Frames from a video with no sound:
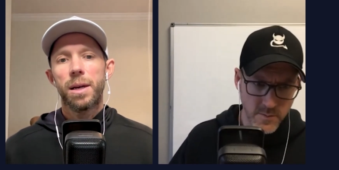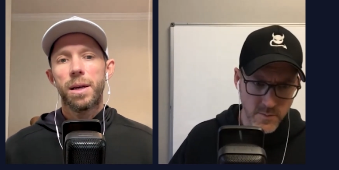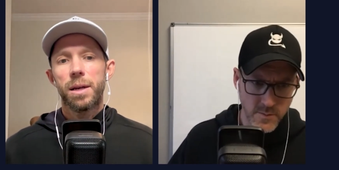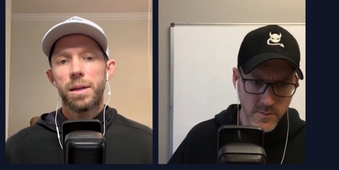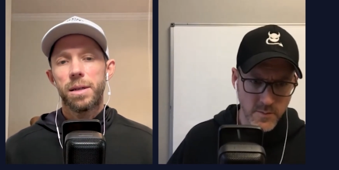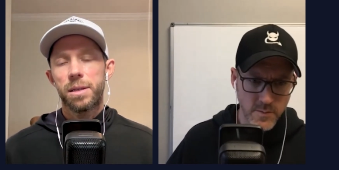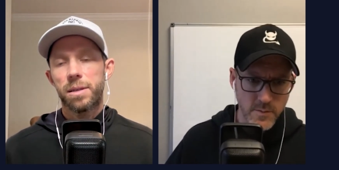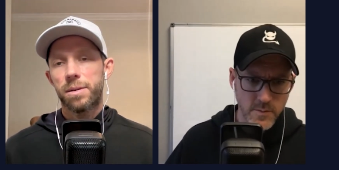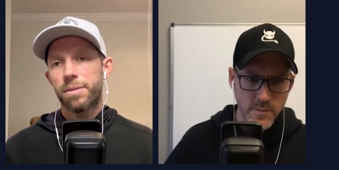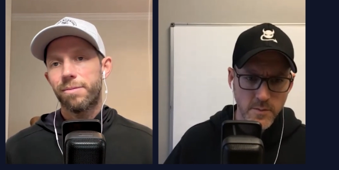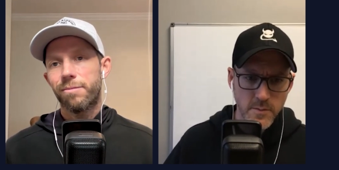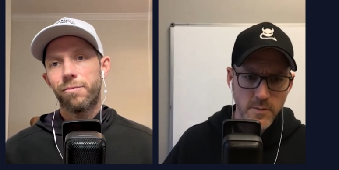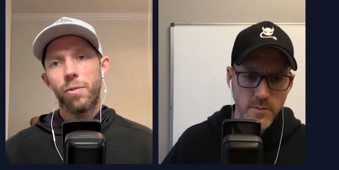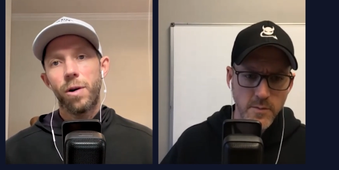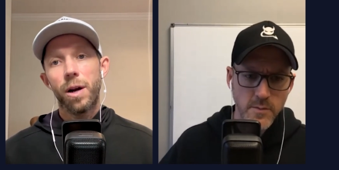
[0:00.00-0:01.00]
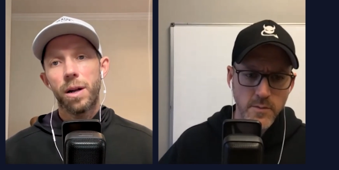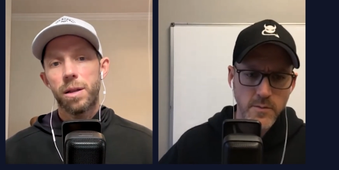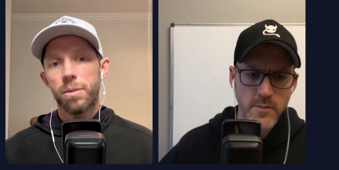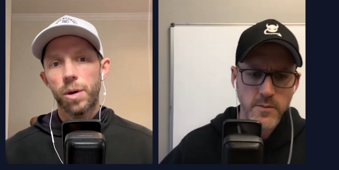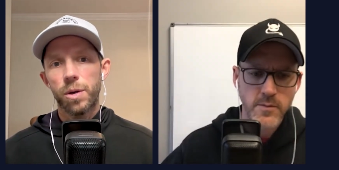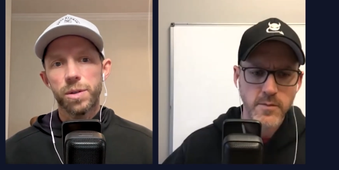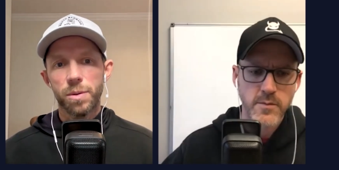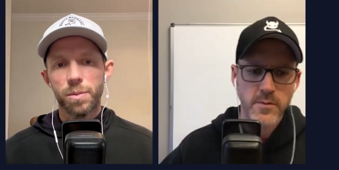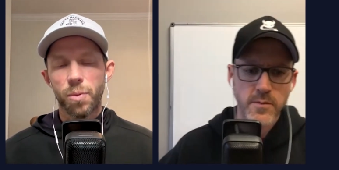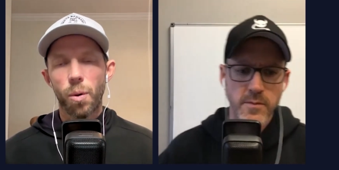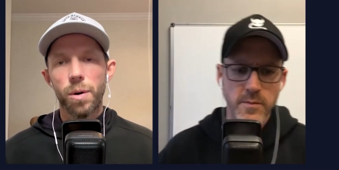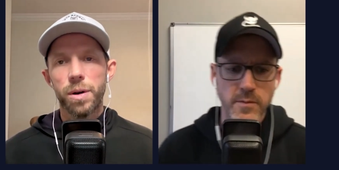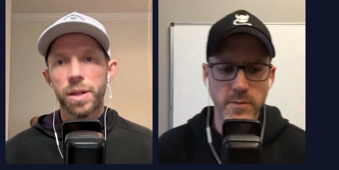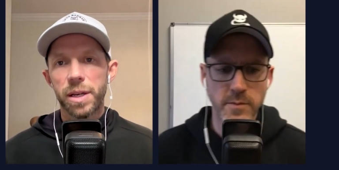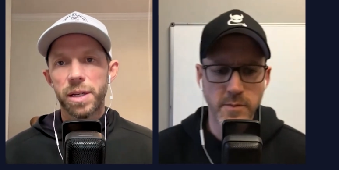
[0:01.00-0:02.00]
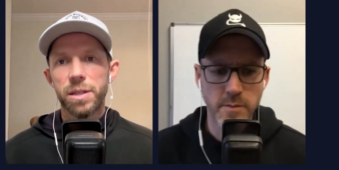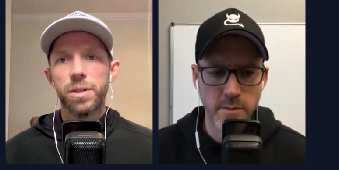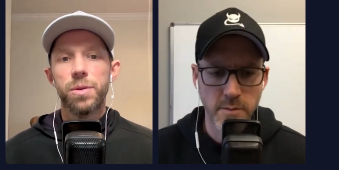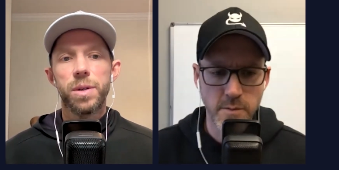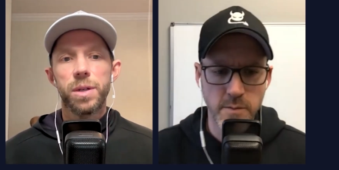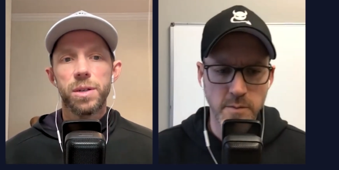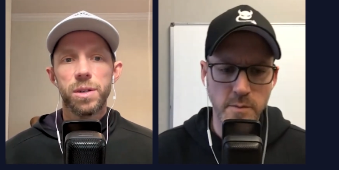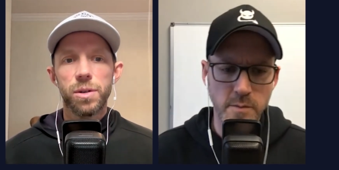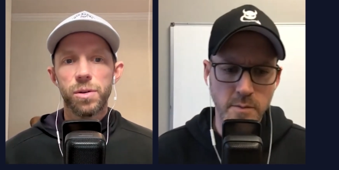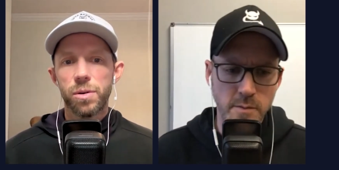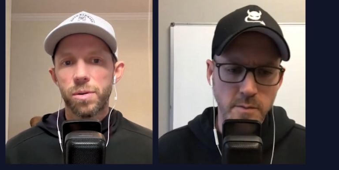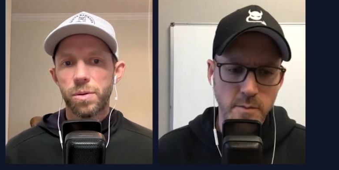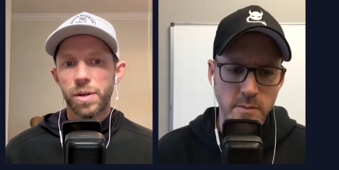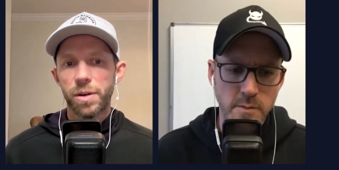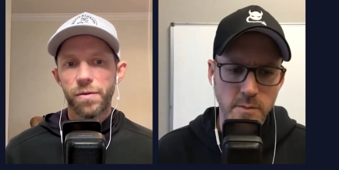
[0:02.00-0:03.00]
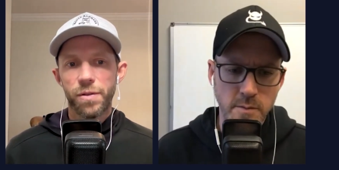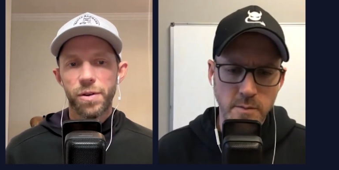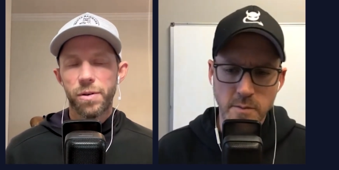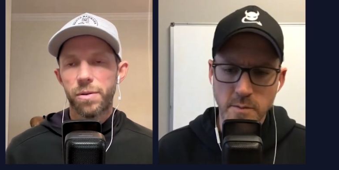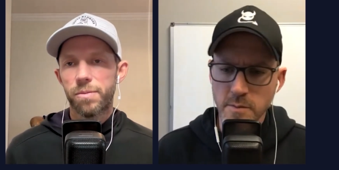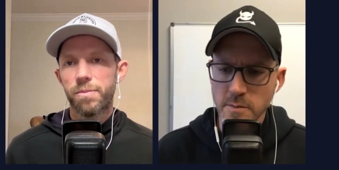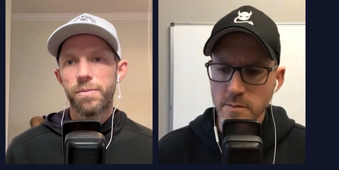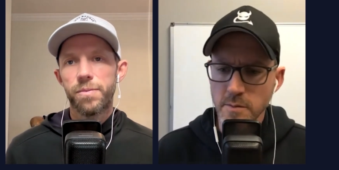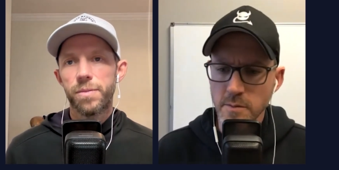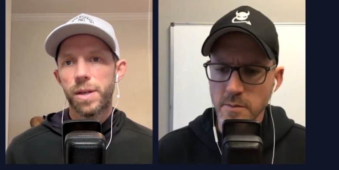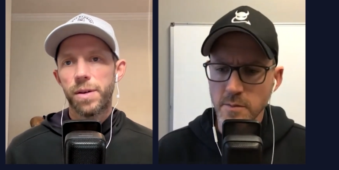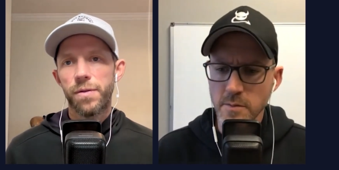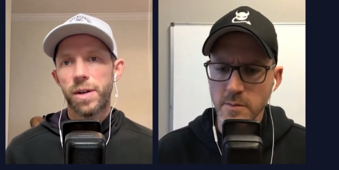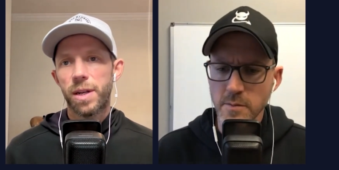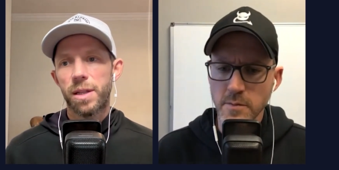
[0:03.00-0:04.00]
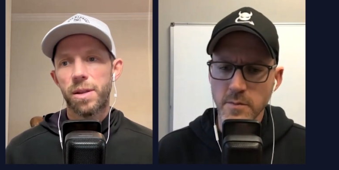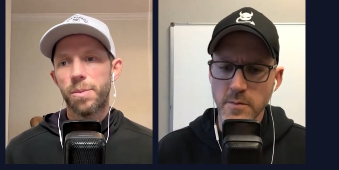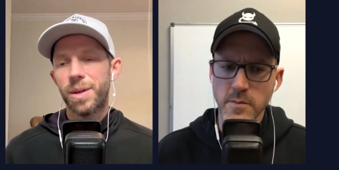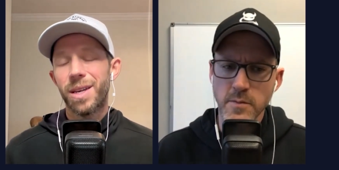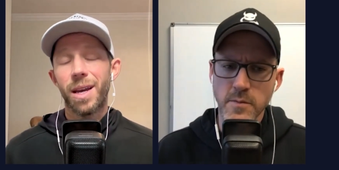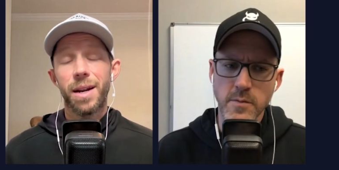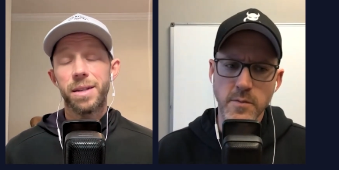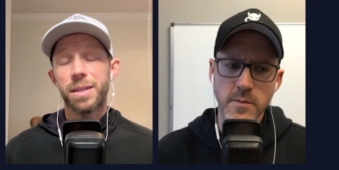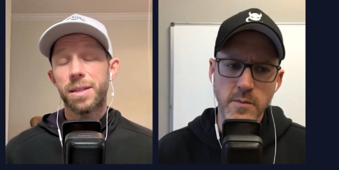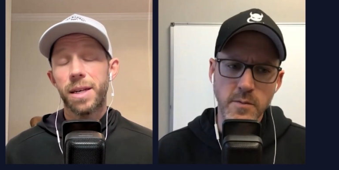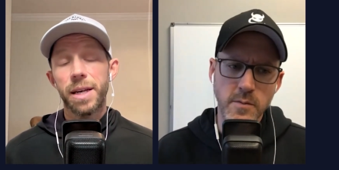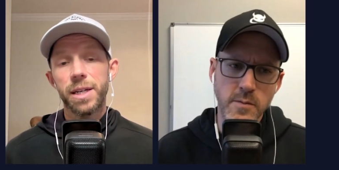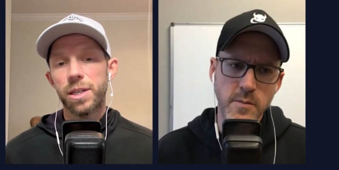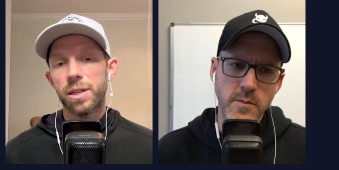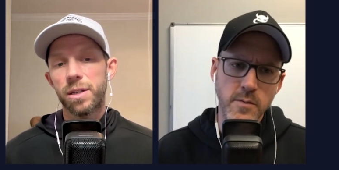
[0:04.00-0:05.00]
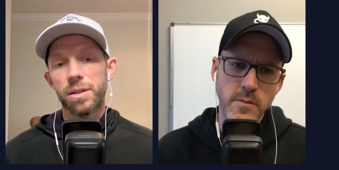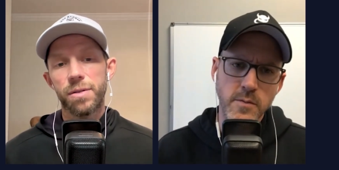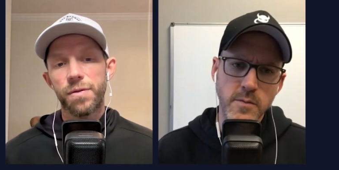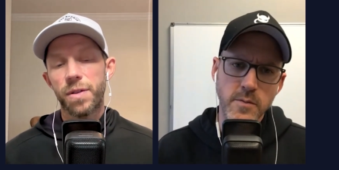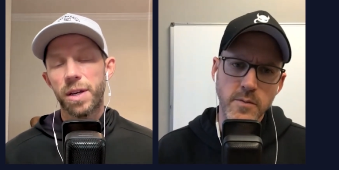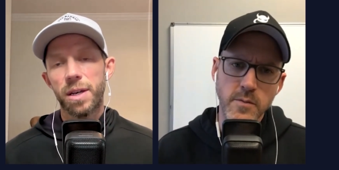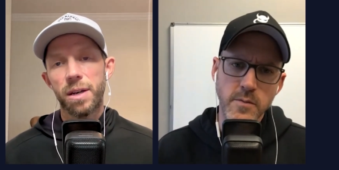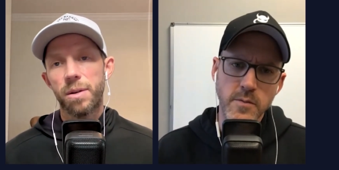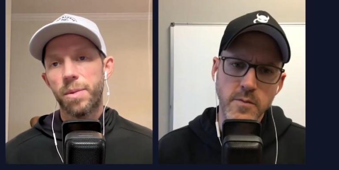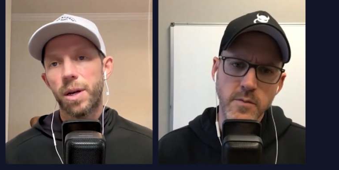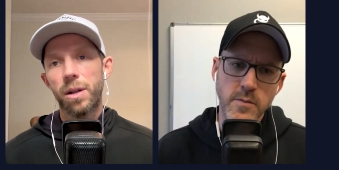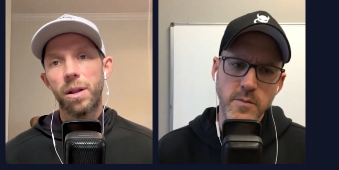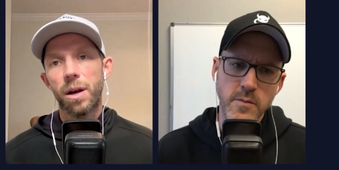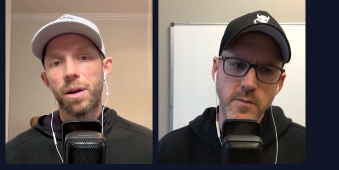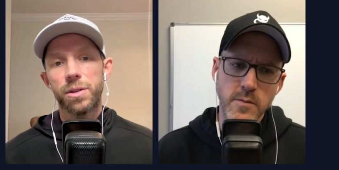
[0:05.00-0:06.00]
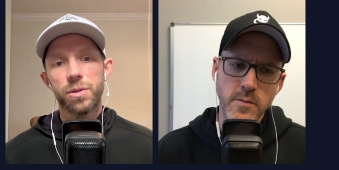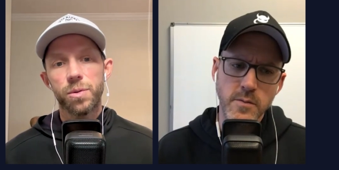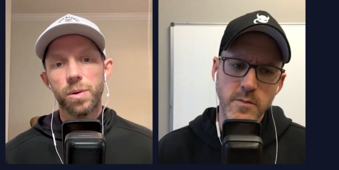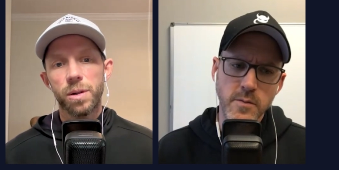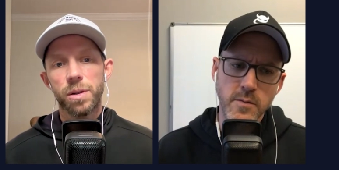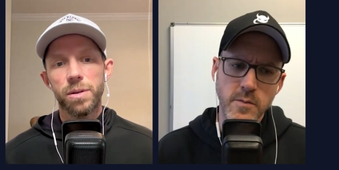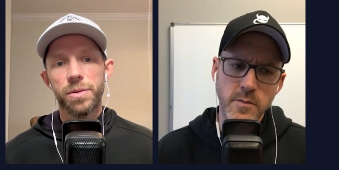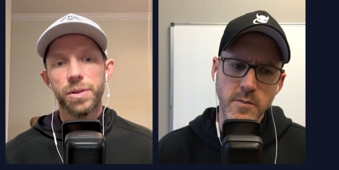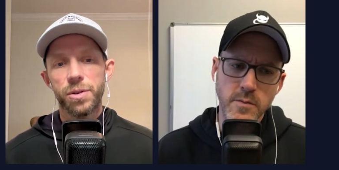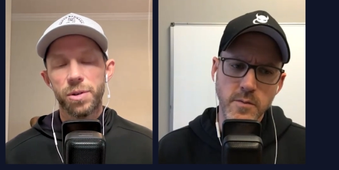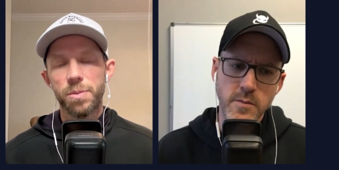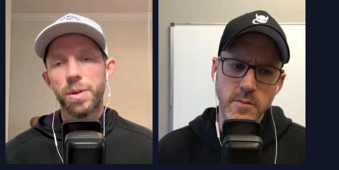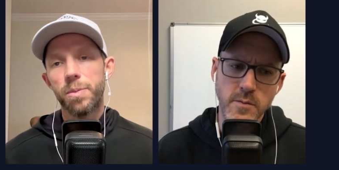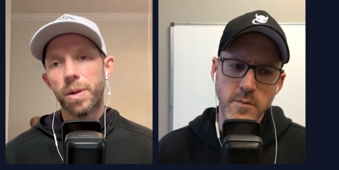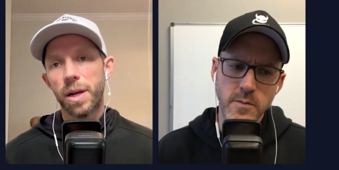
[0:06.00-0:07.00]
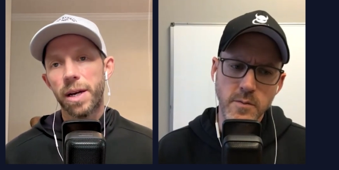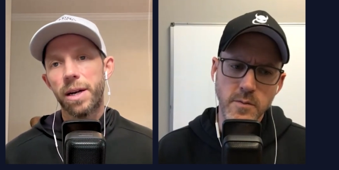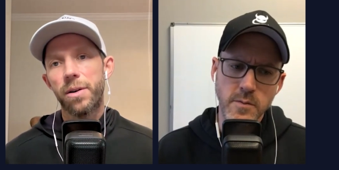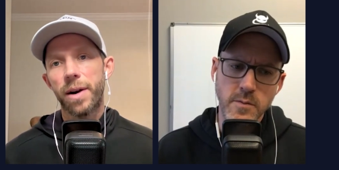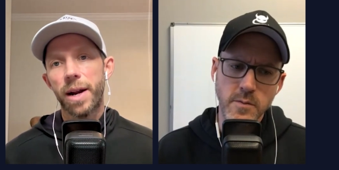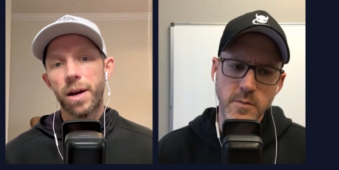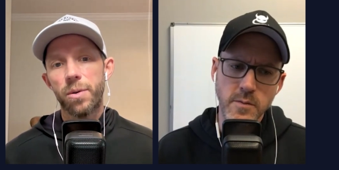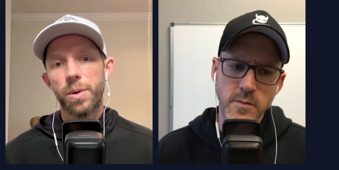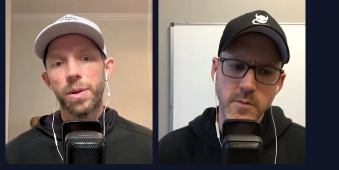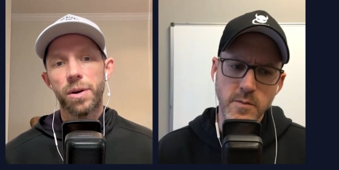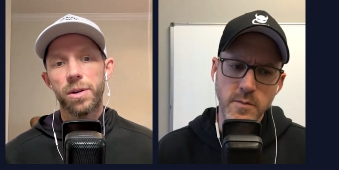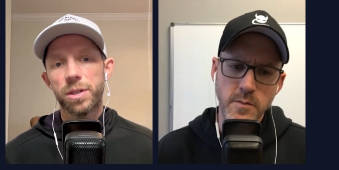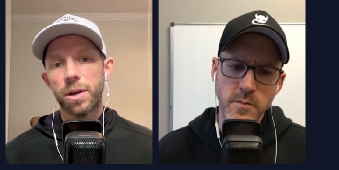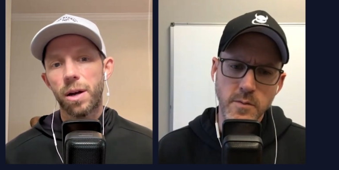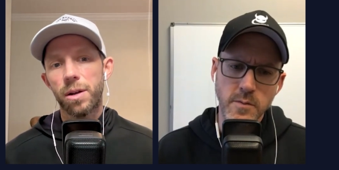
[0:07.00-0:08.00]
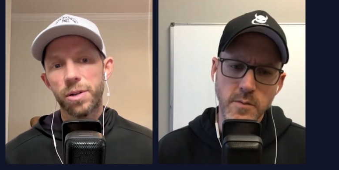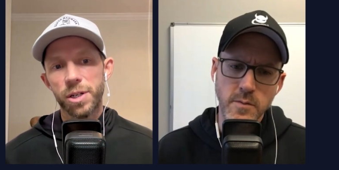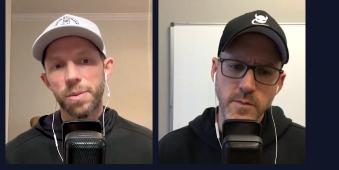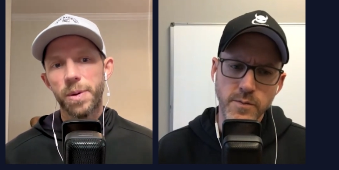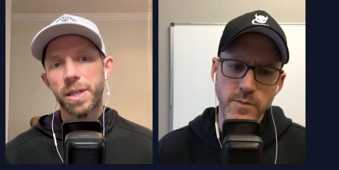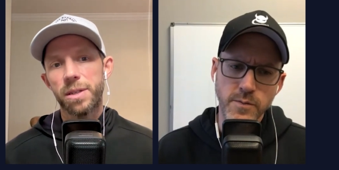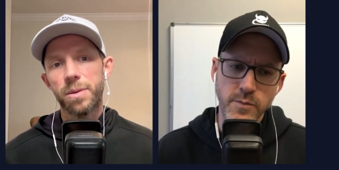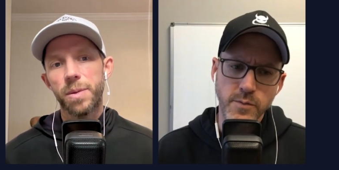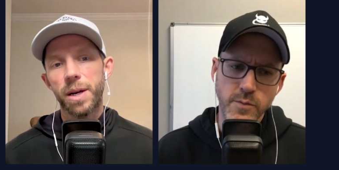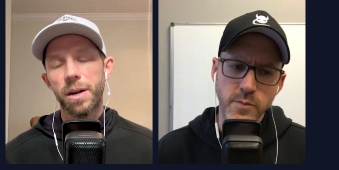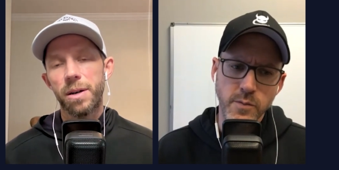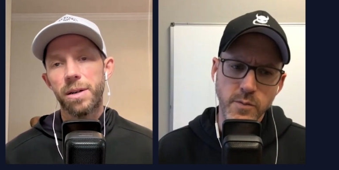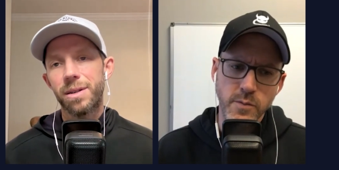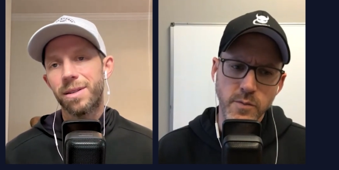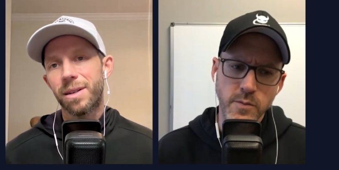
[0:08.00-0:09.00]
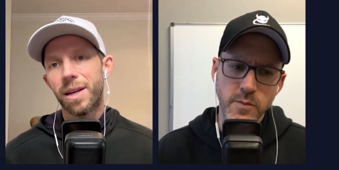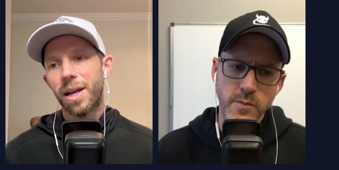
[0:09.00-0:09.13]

Speaker 1: It's one of the most important things you could do if you're even at the beginning stages of thinking about law school. You should be playing around with our scholarship estimator, because